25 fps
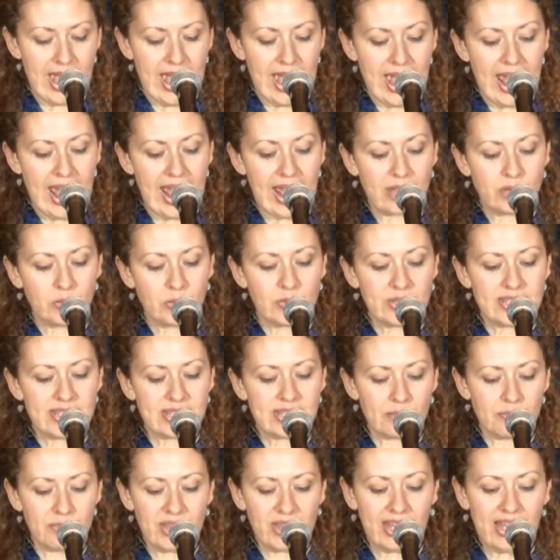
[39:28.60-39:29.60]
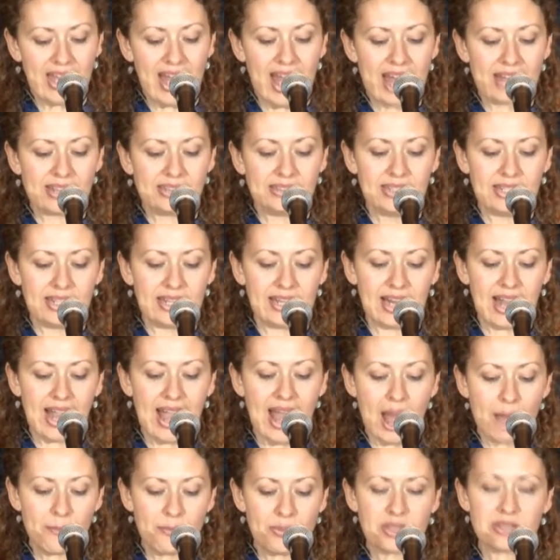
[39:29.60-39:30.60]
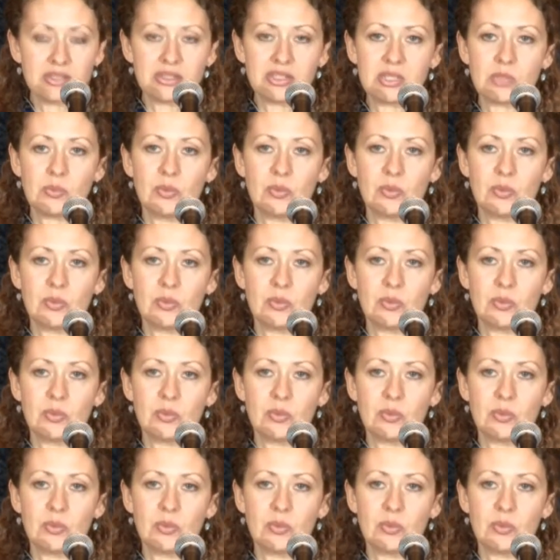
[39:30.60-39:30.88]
And when something catalytic happens,